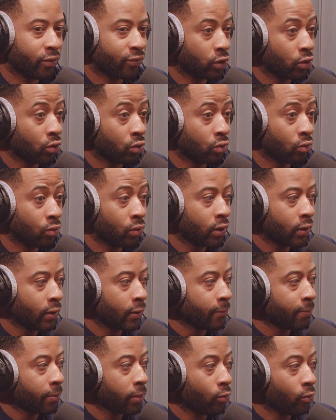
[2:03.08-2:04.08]
if you
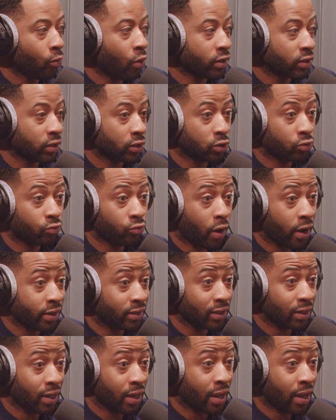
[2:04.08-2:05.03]
wanted to write.